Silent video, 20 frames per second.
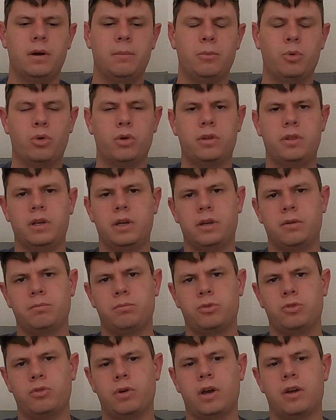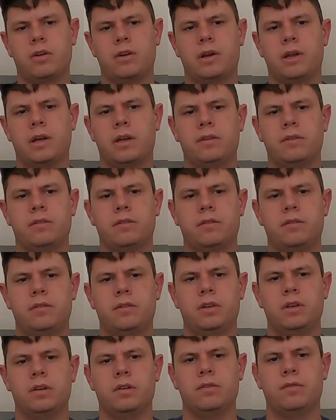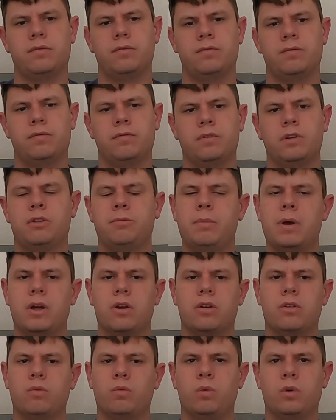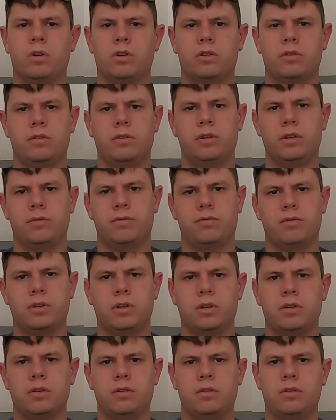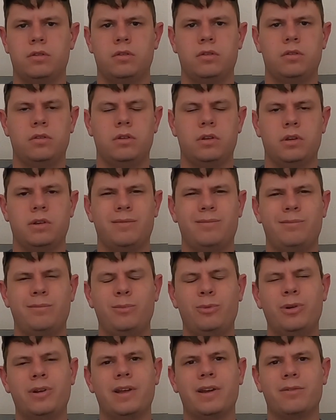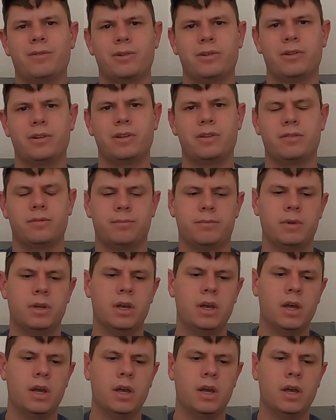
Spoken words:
more in there. Try it on ice, see if it's better, worse, different, whatever it is.